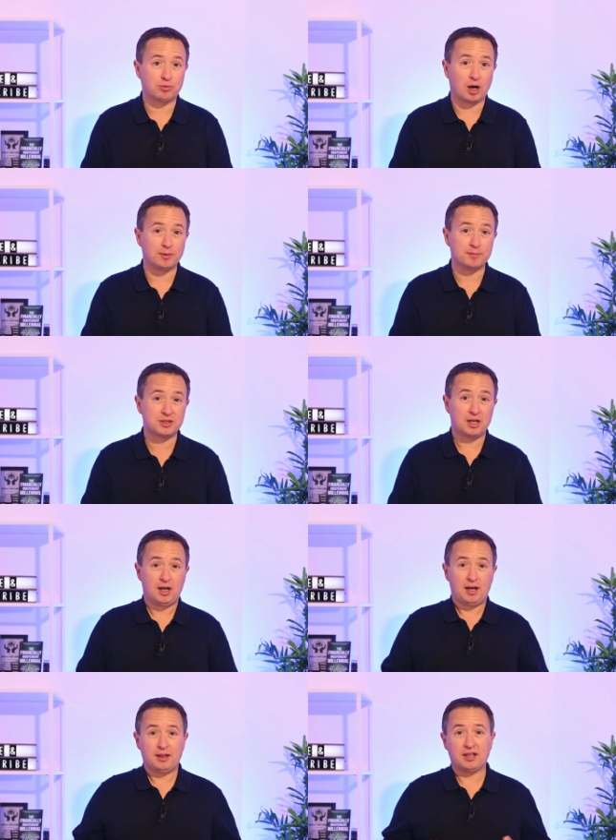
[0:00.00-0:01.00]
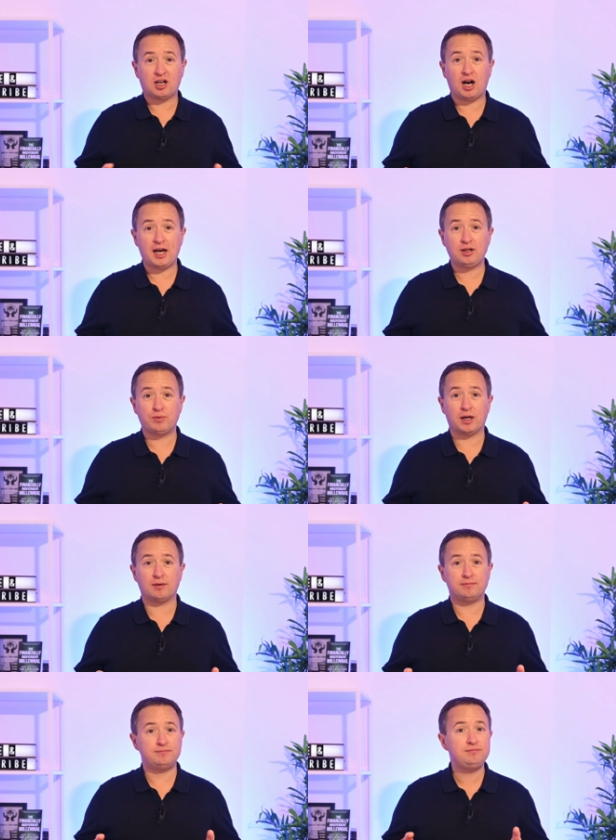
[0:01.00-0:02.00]
problems, the kind where
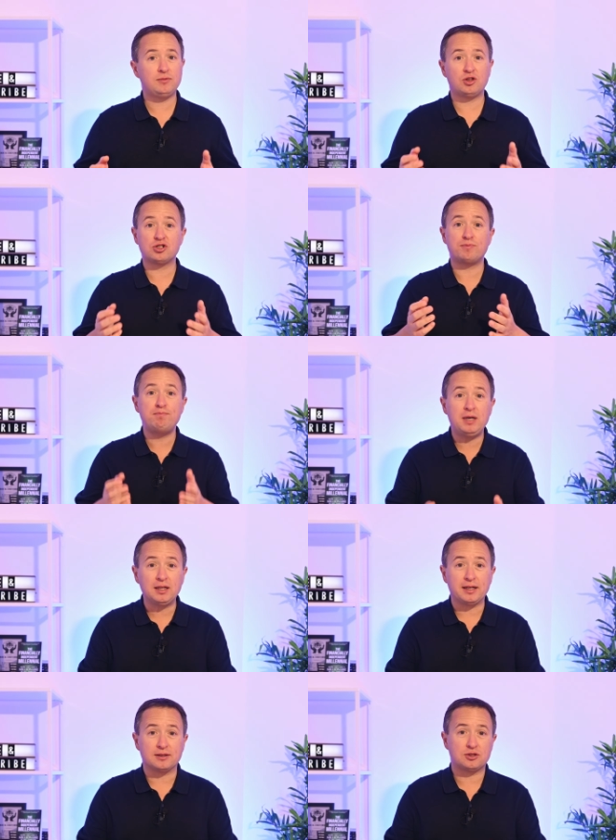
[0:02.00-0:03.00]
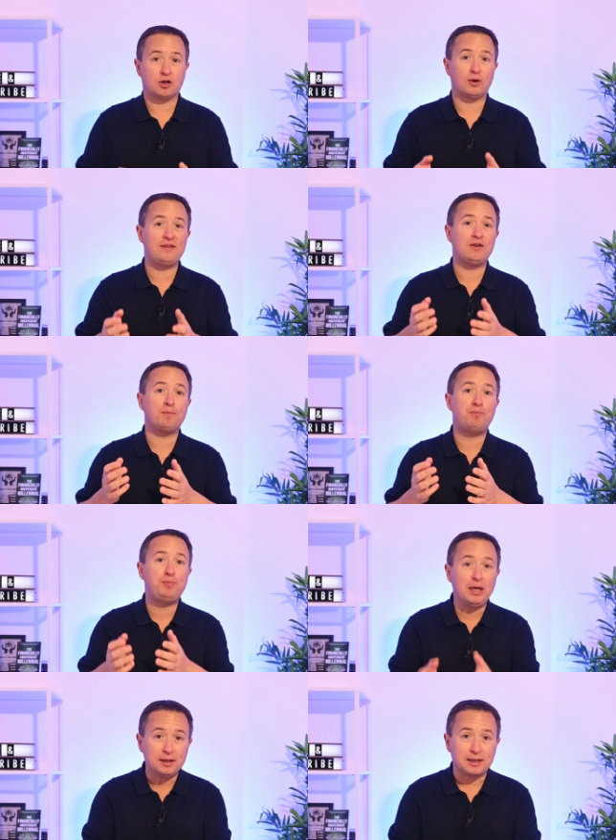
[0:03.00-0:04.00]
there's millions or even
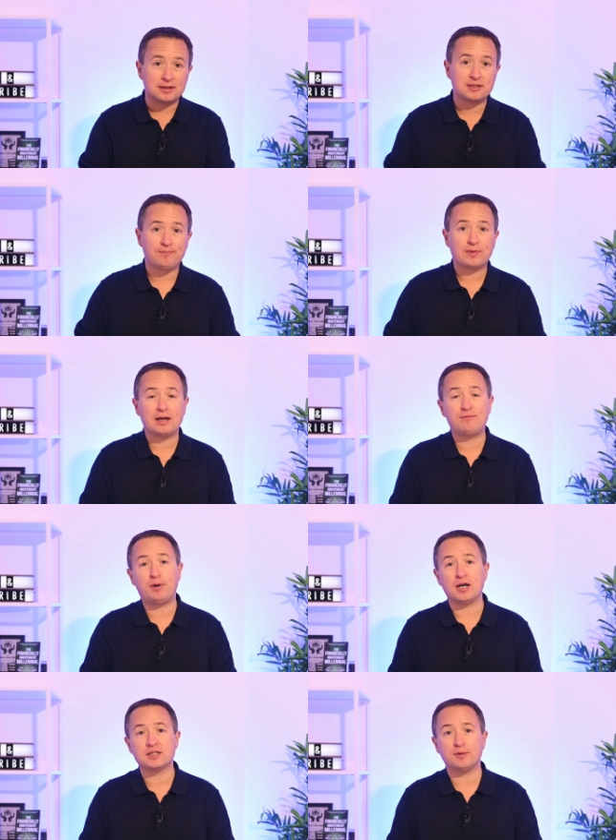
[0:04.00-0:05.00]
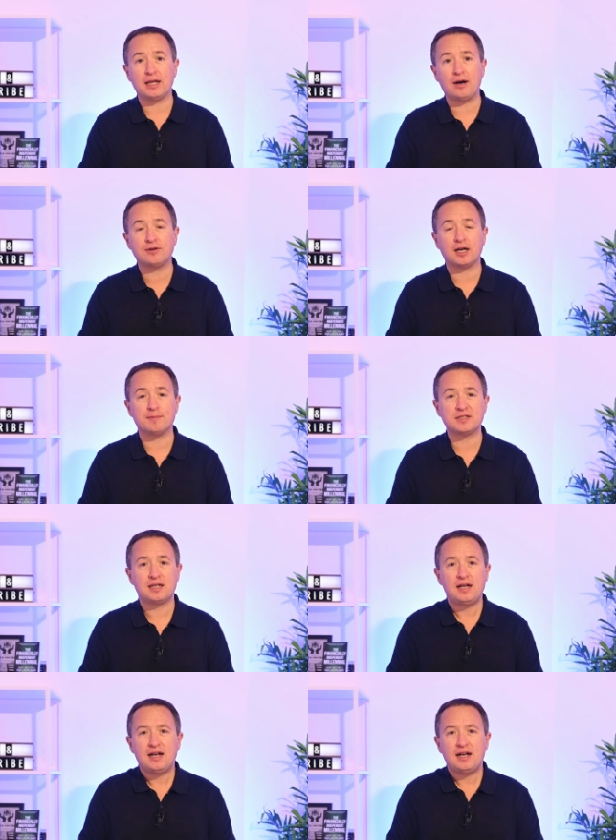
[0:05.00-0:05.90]
billions of possible outcomes.